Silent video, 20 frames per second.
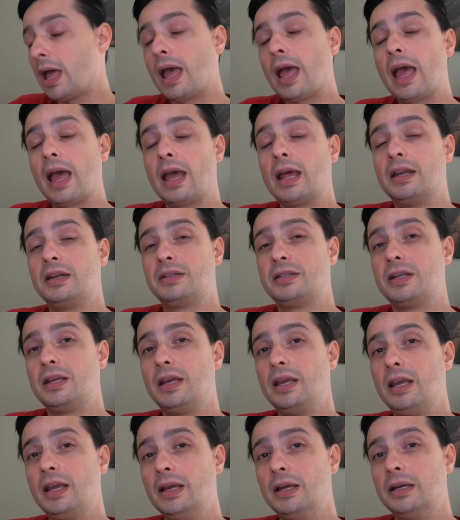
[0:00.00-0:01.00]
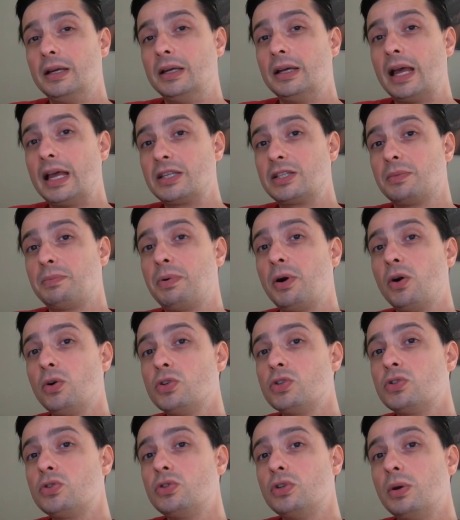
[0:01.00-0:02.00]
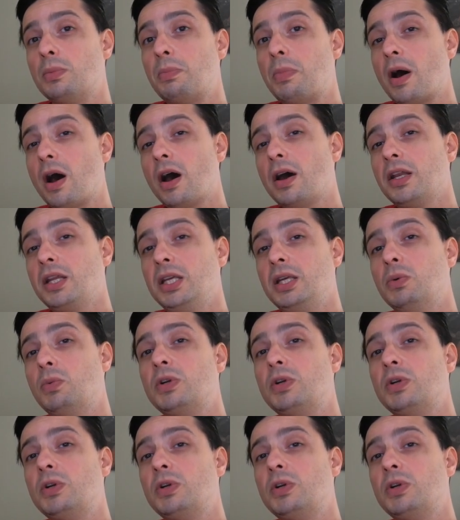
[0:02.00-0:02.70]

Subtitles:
and as opposed to the body,